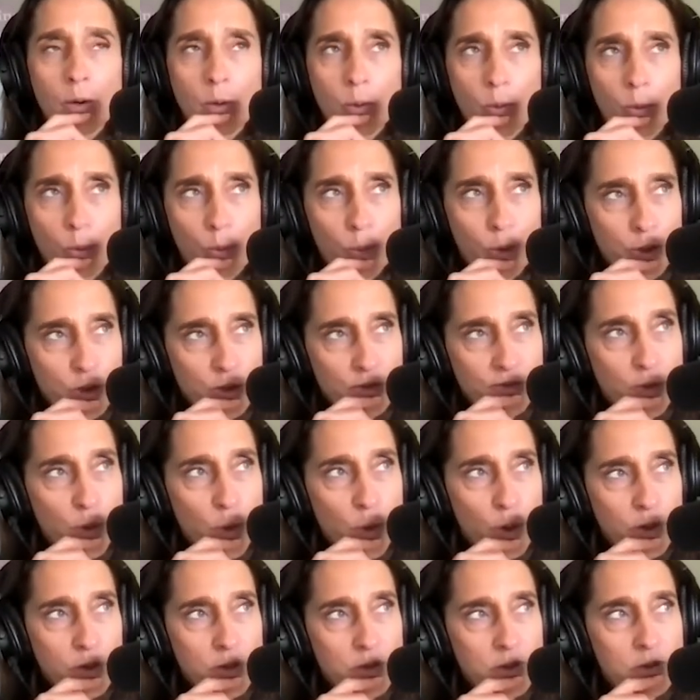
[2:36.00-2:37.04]
which, of
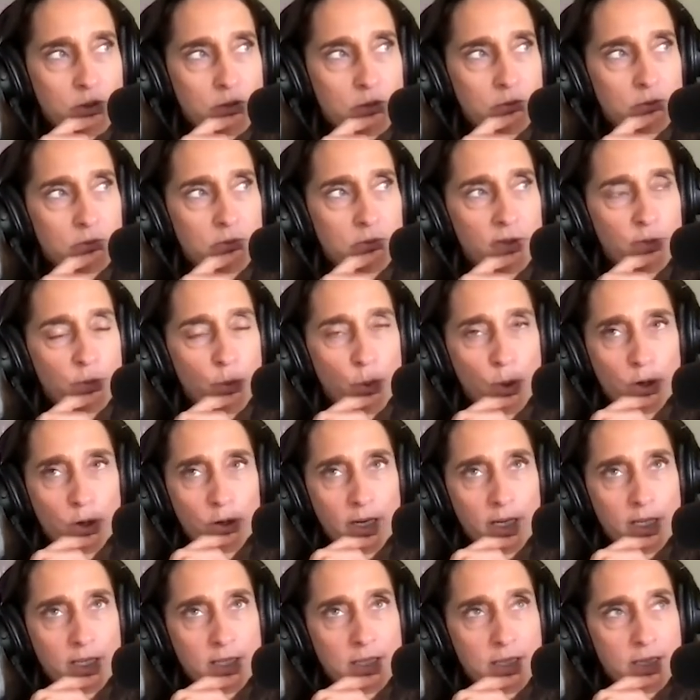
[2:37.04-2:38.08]
course, if we're
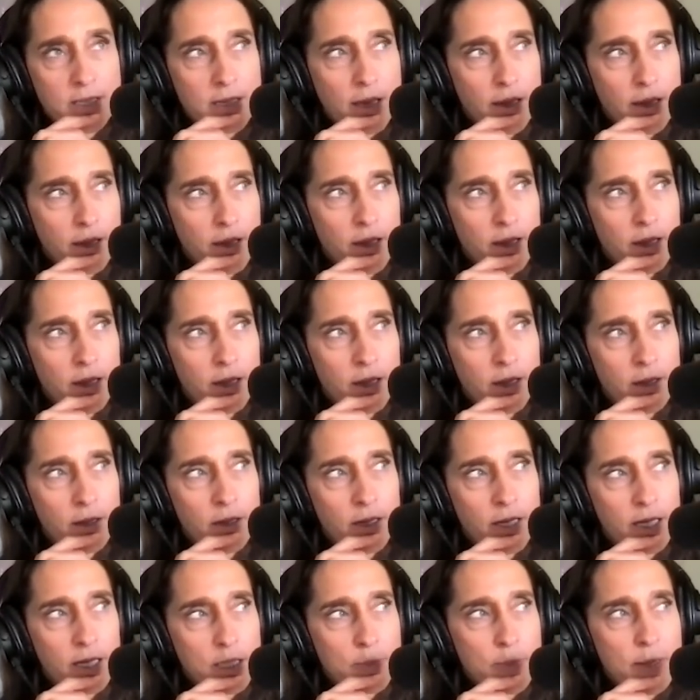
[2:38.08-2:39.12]
ex- uh,
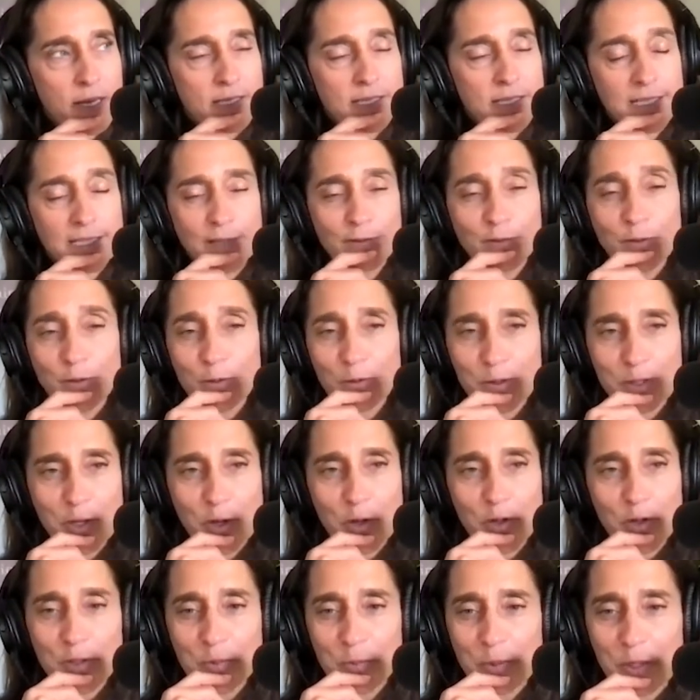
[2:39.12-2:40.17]
expecting different
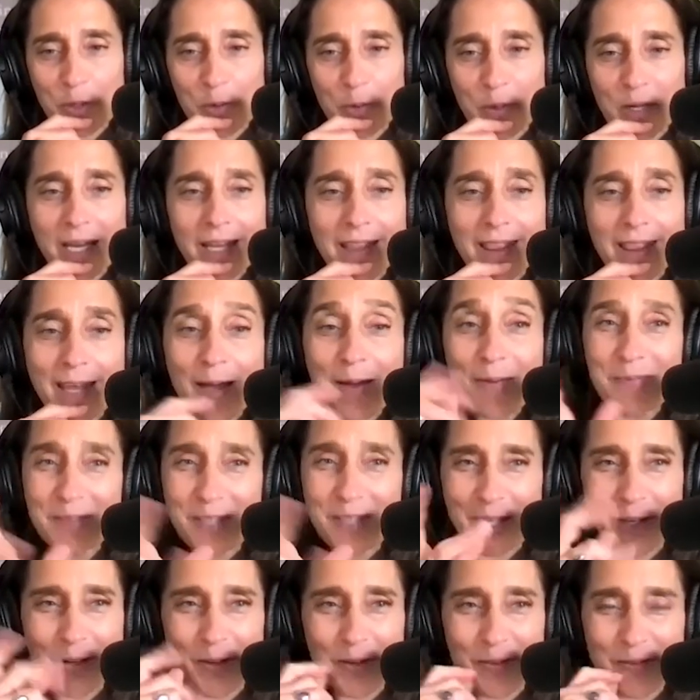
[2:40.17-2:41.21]
results and we don't get them, you
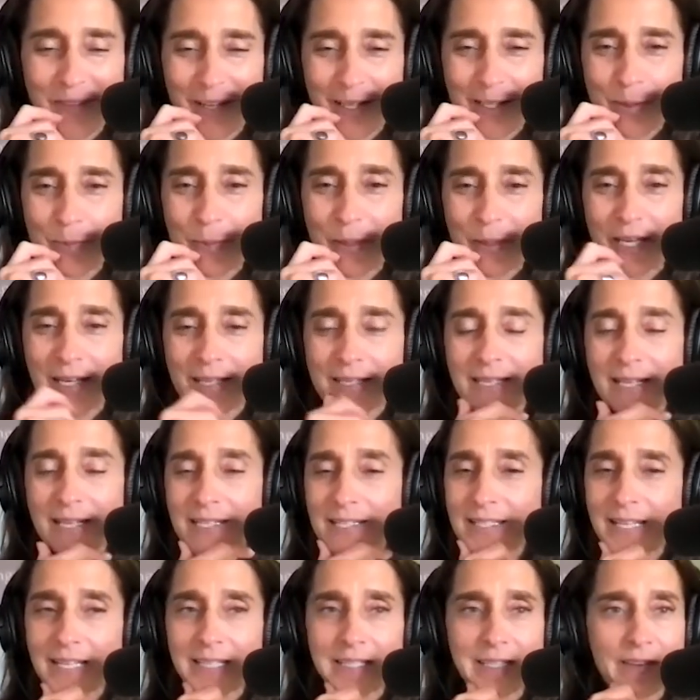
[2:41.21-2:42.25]
know, that's because that's
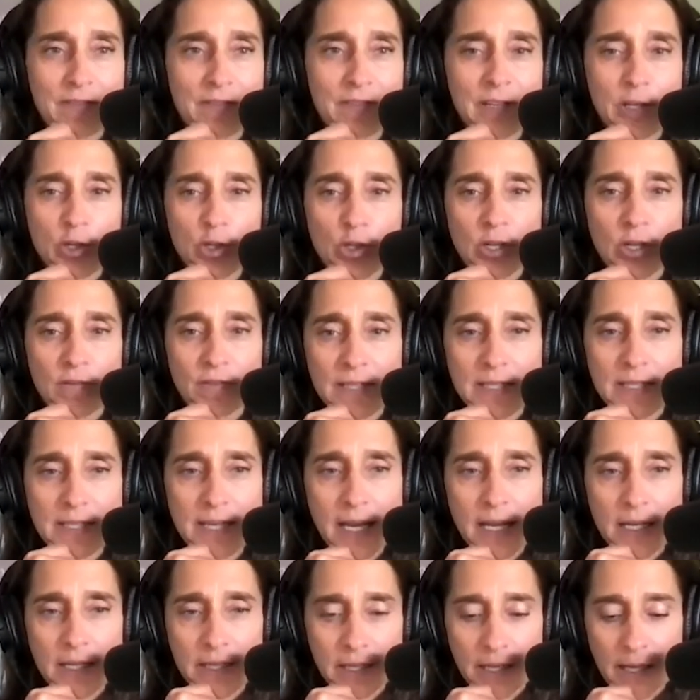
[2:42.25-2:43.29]
that definition of
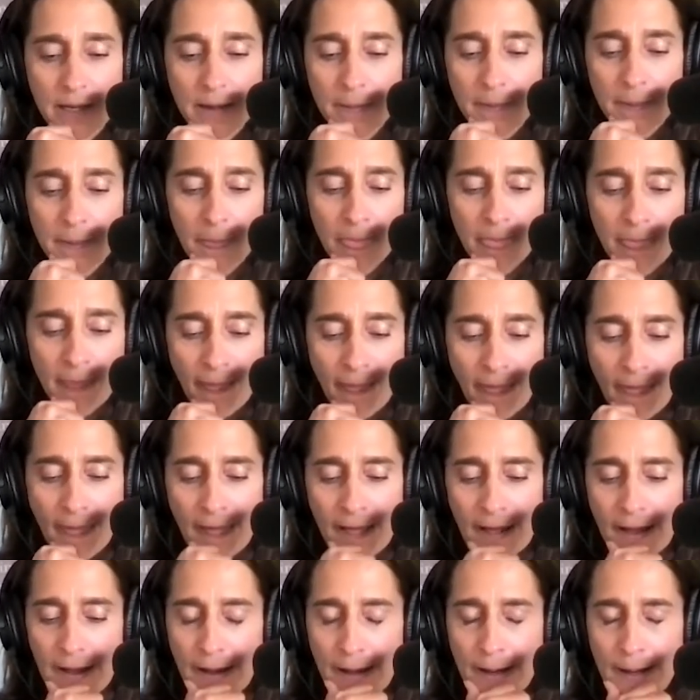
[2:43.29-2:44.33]
insanity.
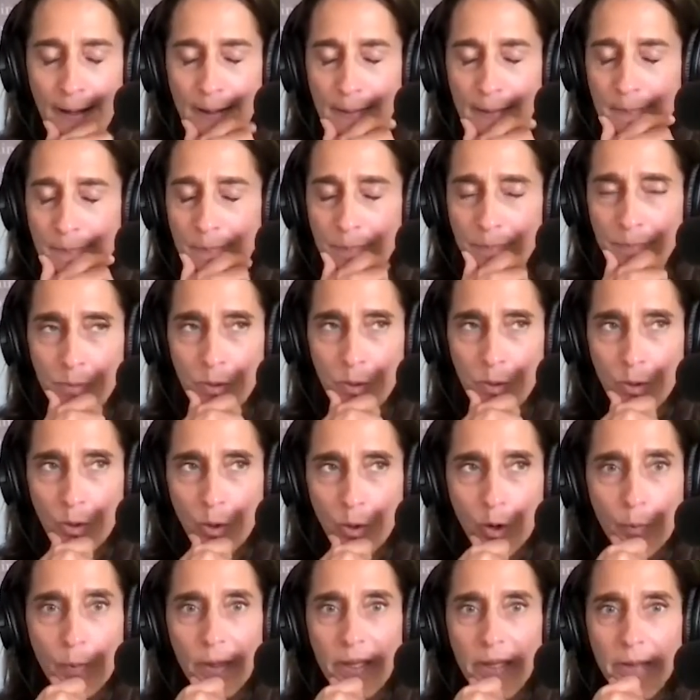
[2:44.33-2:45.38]
Um,
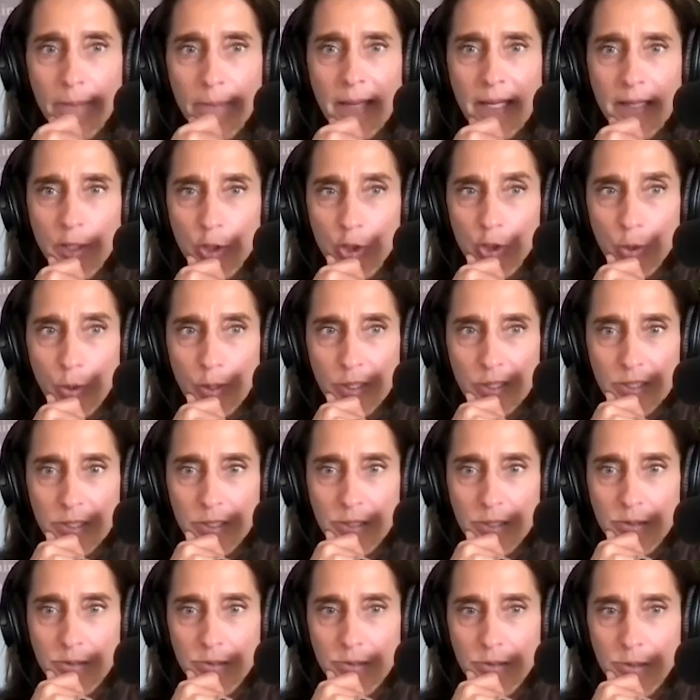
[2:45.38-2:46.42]
or we can make the
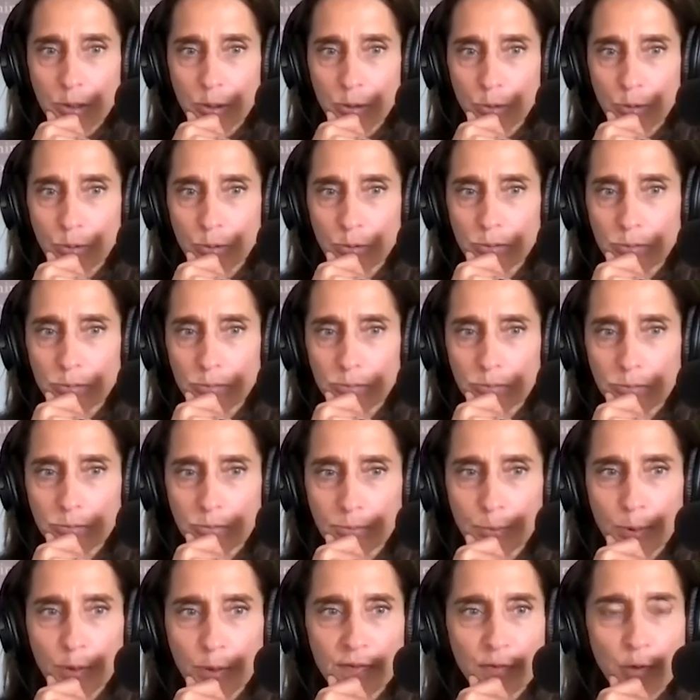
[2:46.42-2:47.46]
choice to
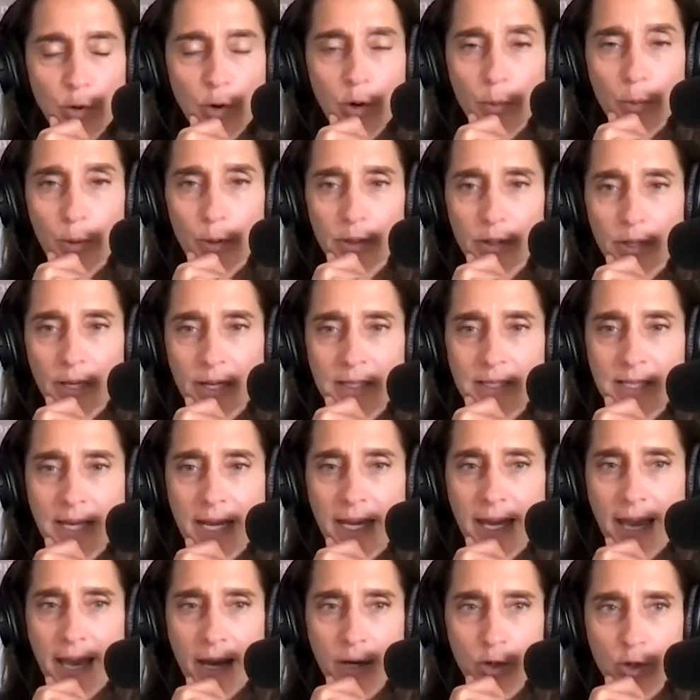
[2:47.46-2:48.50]
move forward and
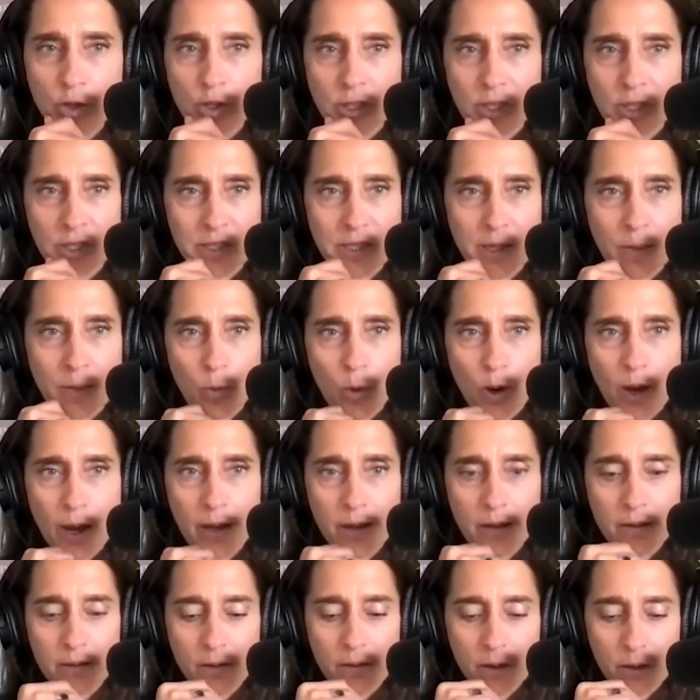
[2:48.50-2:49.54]
take action in some way
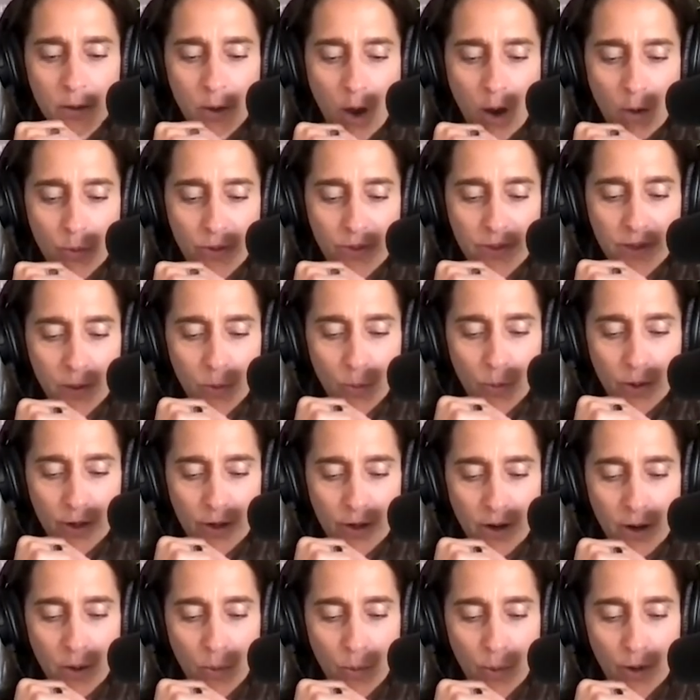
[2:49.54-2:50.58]
along with the aware-
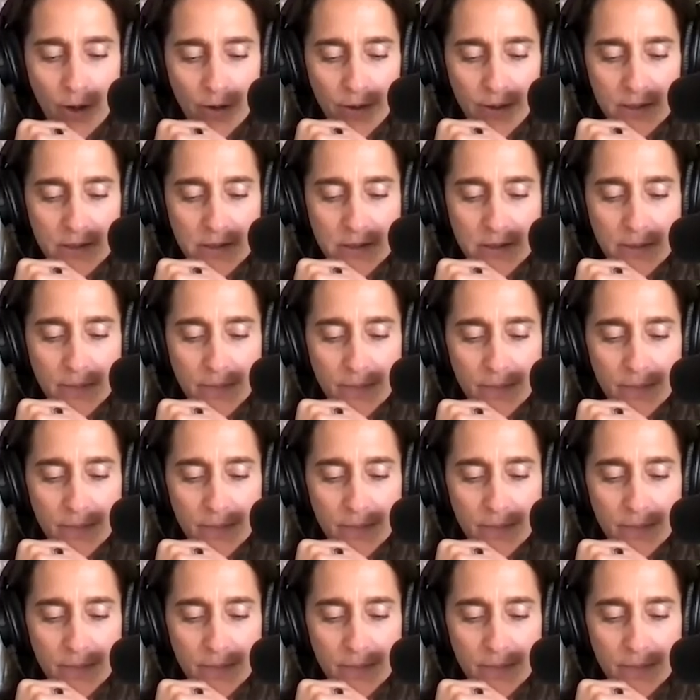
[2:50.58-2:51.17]
awareness.